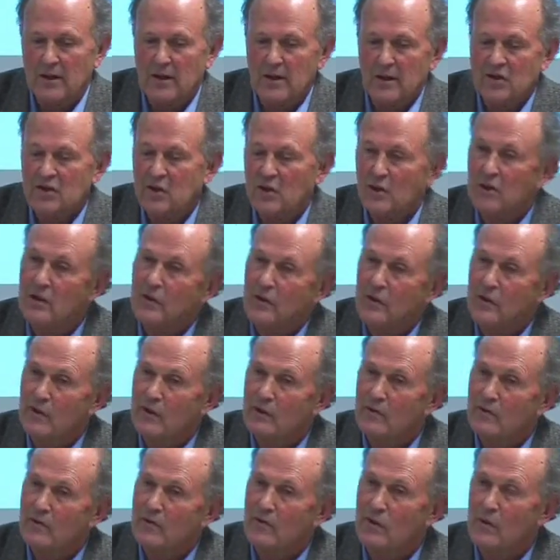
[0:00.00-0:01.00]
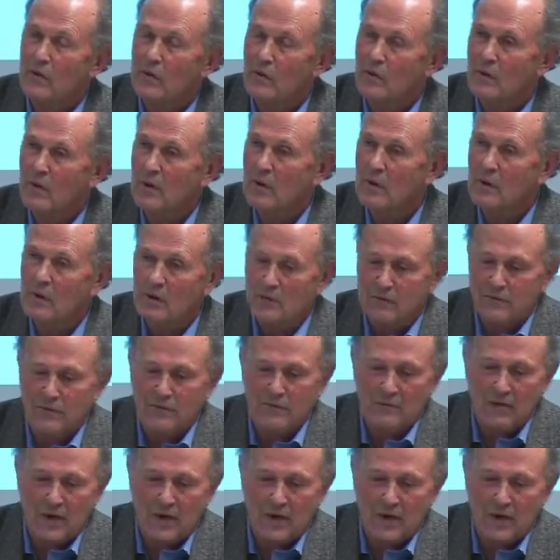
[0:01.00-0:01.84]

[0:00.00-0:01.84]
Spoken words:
significant form of